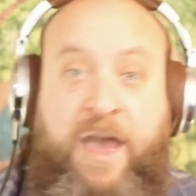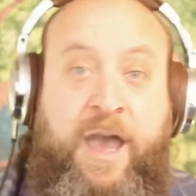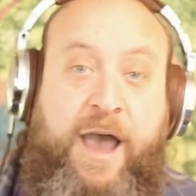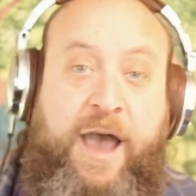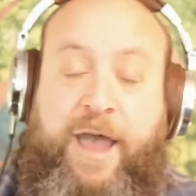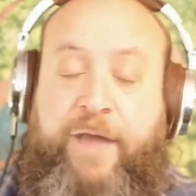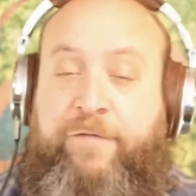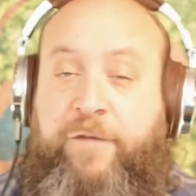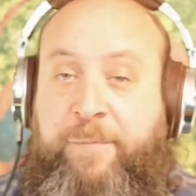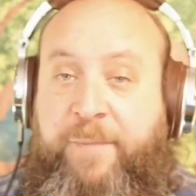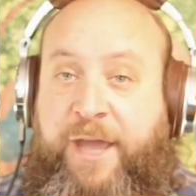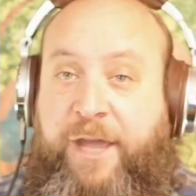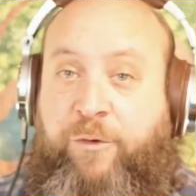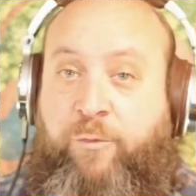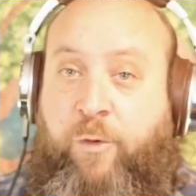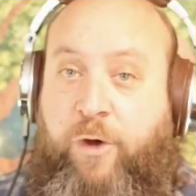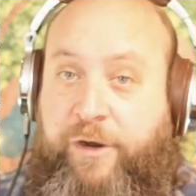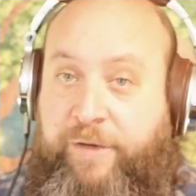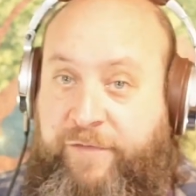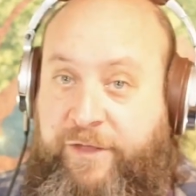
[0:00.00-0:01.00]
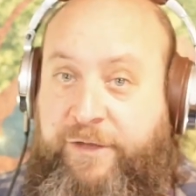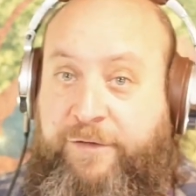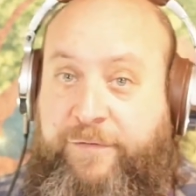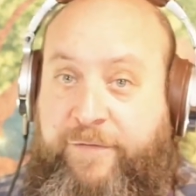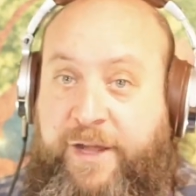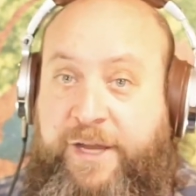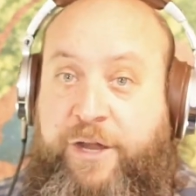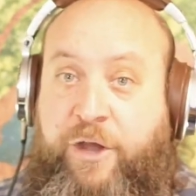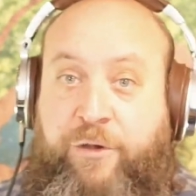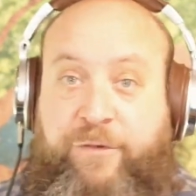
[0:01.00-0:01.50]
I haven't made one of these
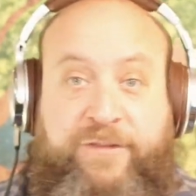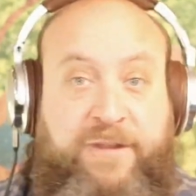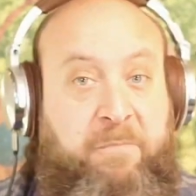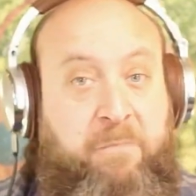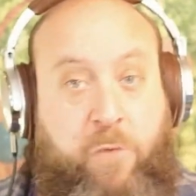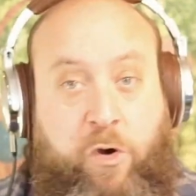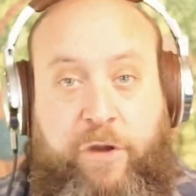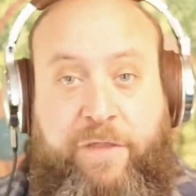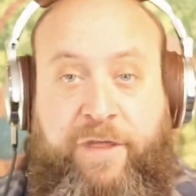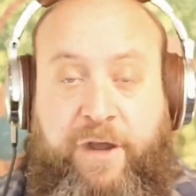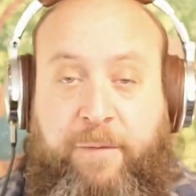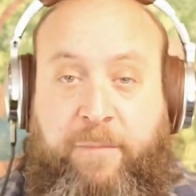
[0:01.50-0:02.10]
videos in more than